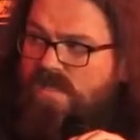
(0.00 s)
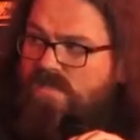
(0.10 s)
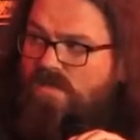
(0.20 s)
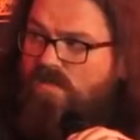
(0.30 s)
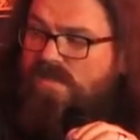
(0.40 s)
He?
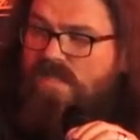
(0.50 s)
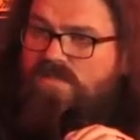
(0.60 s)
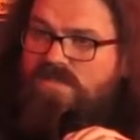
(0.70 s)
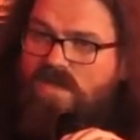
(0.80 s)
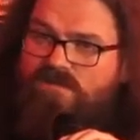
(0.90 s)
He's so busy. Yeah. He's
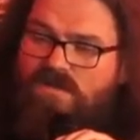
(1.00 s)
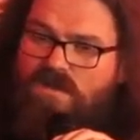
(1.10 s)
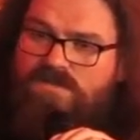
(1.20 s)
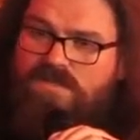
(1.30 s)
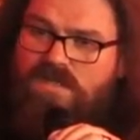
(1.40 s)
just after
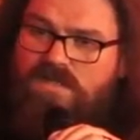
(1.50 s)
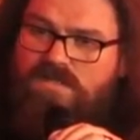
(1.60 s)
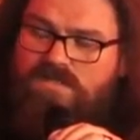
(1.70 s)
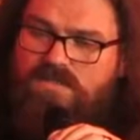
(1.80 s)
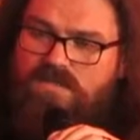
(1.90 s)
launching
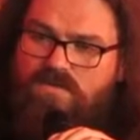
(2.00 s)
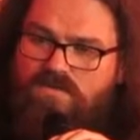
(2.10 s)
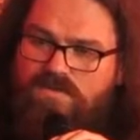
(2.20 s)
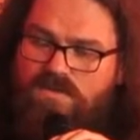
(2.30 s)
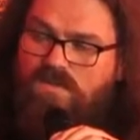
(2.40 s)
his
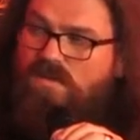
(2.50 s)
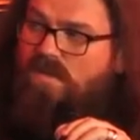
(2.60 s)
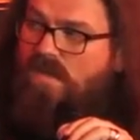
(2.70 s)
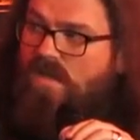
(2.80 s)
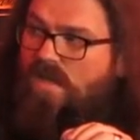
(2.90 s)
new tour,
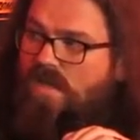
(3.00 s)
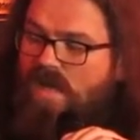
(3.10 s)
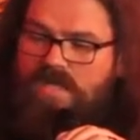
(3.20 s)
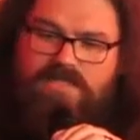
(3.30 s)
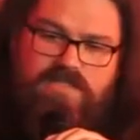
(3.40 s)

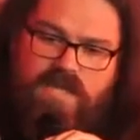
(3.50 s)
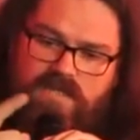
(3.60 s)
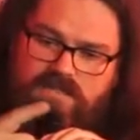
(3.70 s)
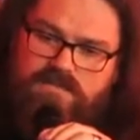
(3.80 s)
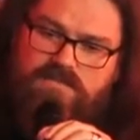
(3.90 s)
mm. and his
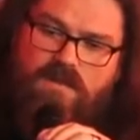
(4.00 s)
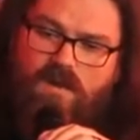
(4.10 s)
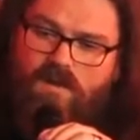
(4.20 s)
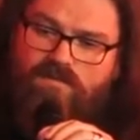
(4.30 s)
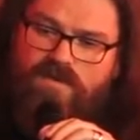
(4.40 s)
dates
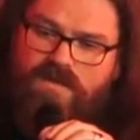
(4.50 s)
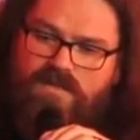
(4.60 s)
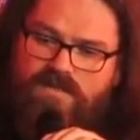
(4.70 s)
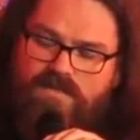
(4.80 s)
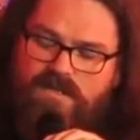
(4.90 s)
all over
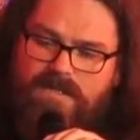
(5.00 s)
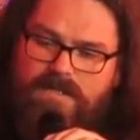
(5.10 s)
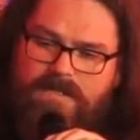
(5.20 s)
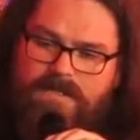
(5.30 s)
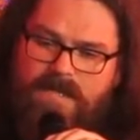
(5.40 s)
England
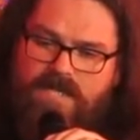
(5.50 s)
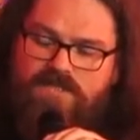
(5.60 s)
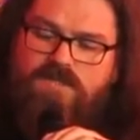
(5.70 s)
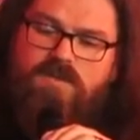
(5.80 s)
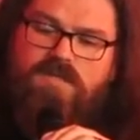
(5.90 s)
and you're
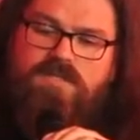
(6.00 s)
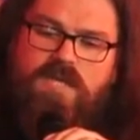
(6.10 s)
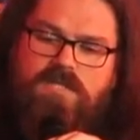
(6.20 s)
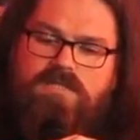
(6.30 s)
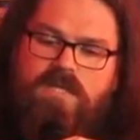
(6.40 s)
just looking at the
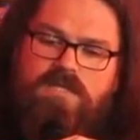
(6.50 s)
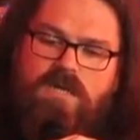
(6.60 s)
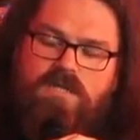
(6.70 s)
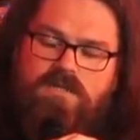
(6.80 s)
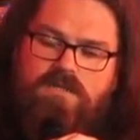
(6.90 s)
dates and you
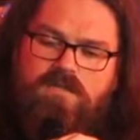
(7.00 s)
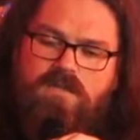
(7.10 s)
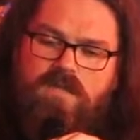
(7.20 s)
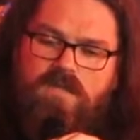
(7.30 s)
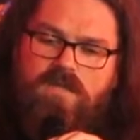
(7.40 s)
kind of
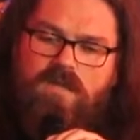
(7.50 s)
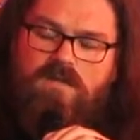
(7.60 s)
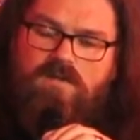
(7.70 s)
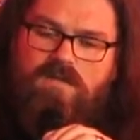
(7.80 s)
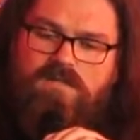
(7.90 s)
and you
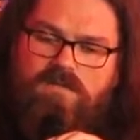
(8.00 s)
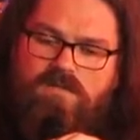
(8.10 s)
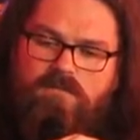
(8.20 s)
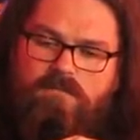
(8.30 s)
kind of look at the